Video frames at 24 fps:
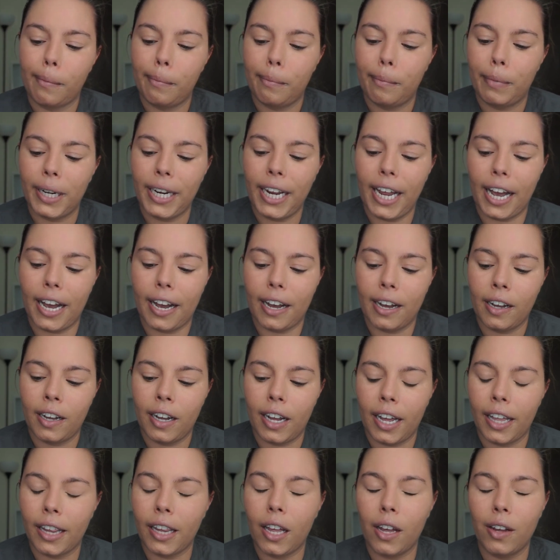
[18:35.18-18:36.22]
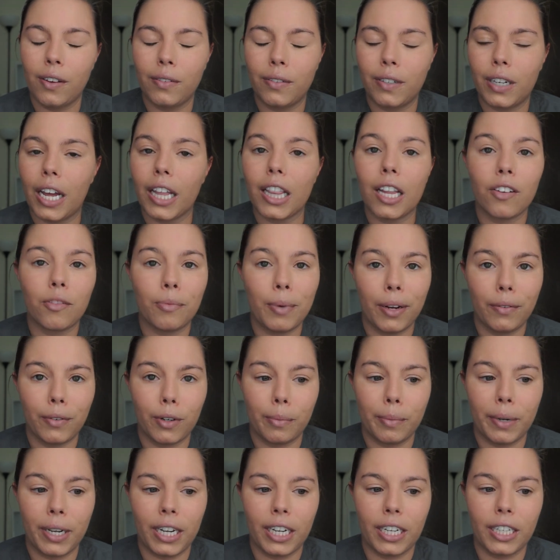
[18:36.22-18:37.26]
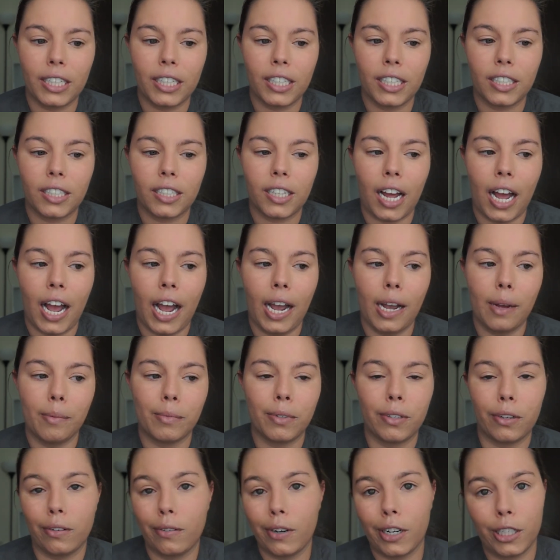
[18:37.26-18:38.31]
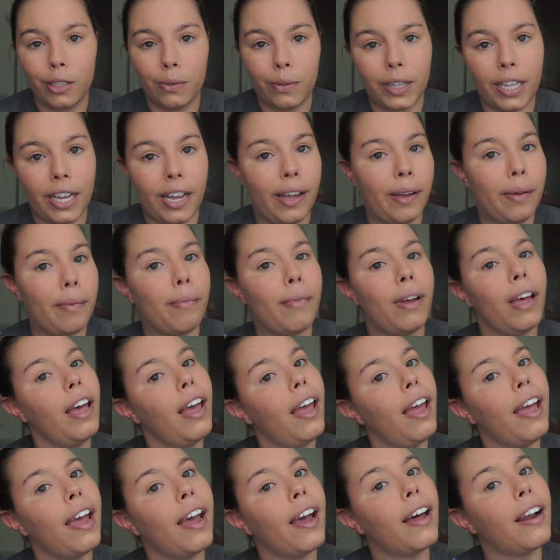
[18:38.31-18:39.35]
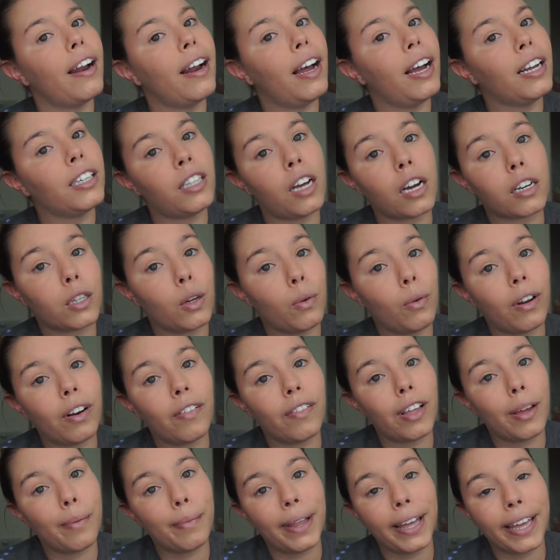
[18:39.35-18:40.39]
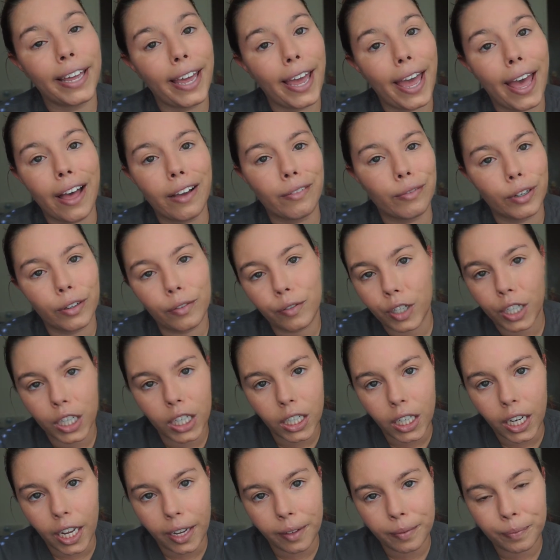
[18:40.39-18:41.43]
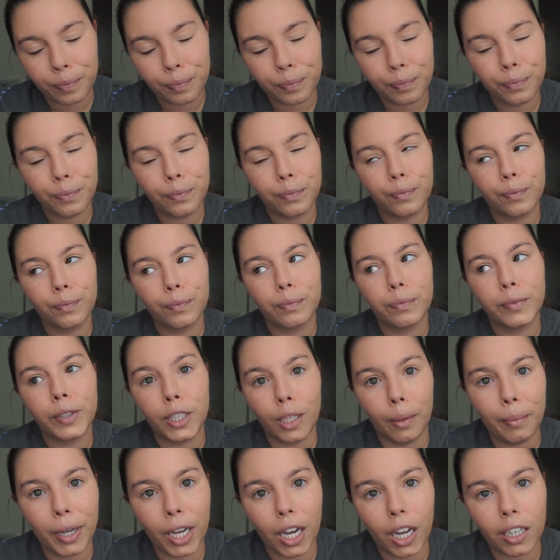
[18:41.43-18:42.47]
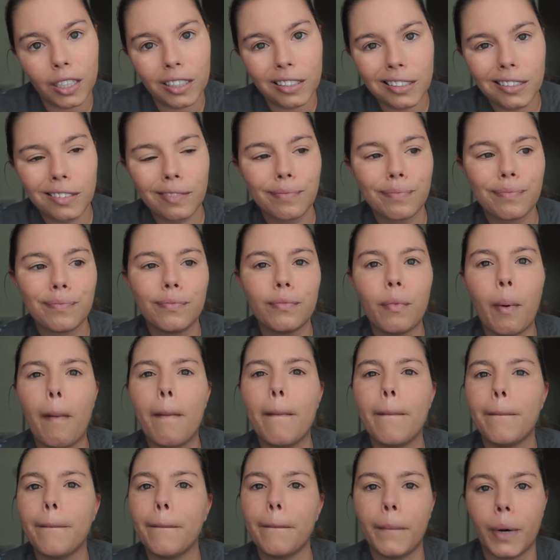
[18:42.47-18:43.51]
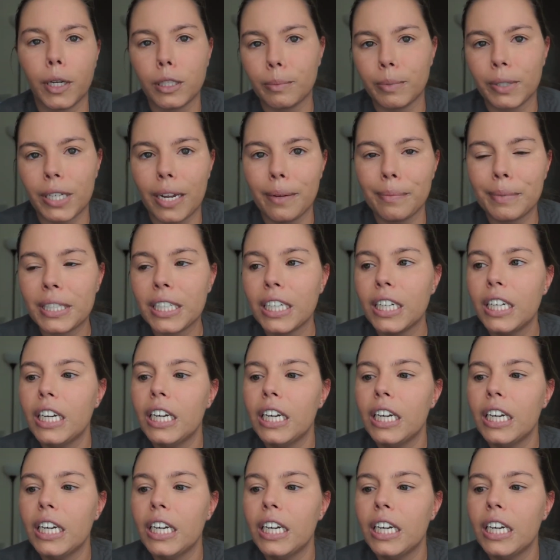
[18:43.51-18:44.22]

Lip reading: But yeah, I loved my roommates. I'm still friends with them, and I talk to one of them like every freaking day, to be honest, multiple times.